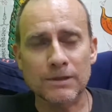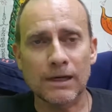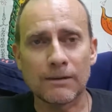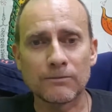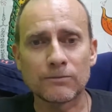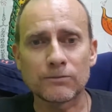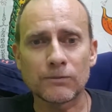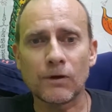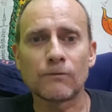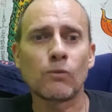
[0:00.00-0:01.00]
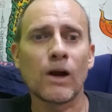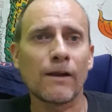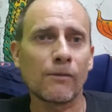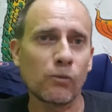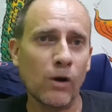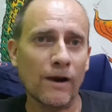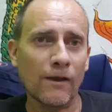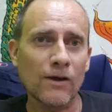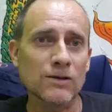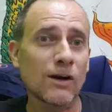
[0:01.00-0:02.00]
One of
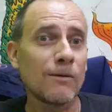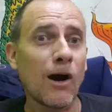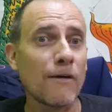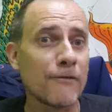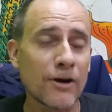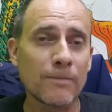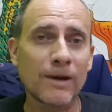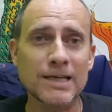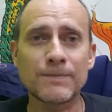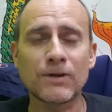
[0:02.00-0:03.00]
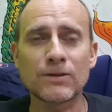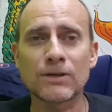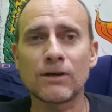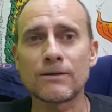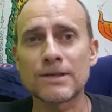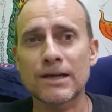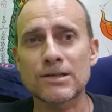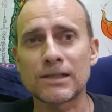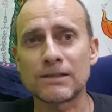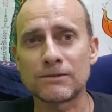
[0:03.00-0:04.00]
those, I'm very blessed because I was
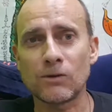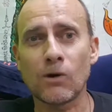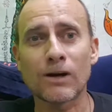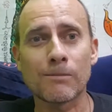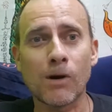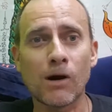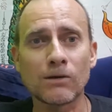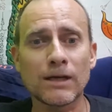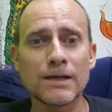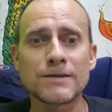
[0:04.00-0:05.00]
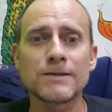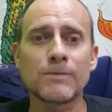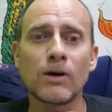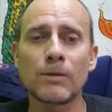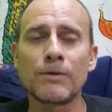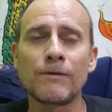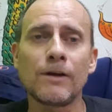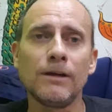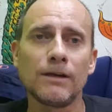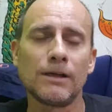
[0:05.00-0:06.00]
actually quite a mild case of spina
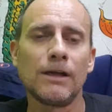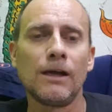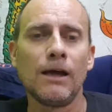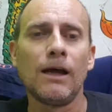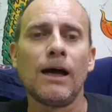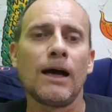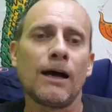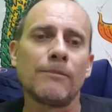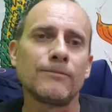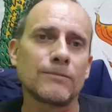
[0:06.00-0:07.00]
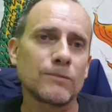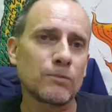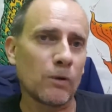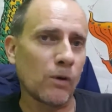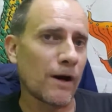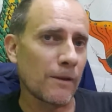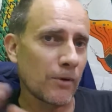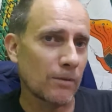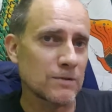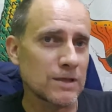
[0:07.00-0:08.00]
bifida. But one of the
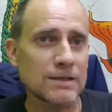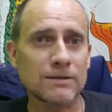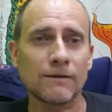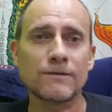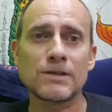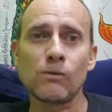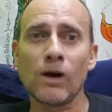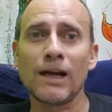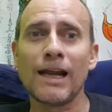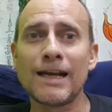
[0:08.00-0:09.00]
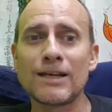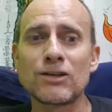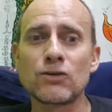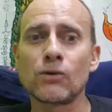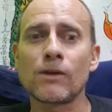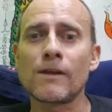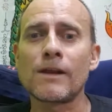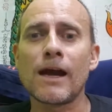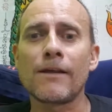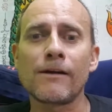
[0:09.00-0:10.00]
problems is obviously one leg is shorter than
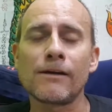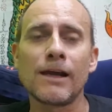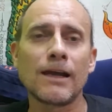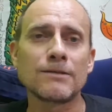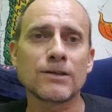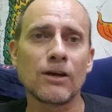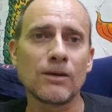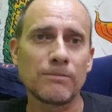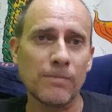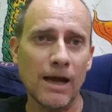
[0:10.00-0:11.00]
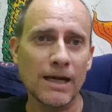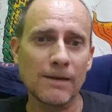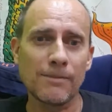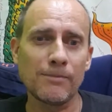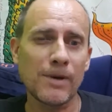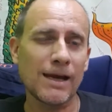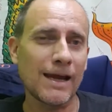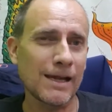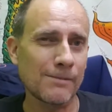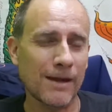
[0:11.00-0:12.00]
the other, and so about
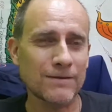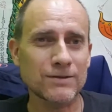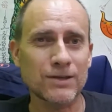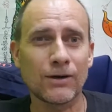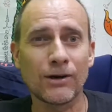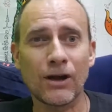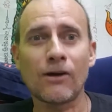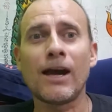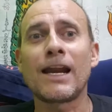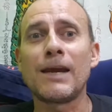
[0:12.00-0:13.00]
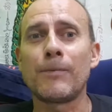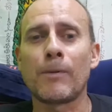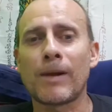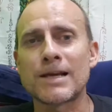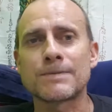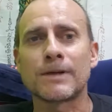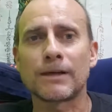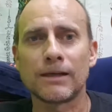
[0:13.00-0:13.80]
18 months or so ago, I had a hip replacement.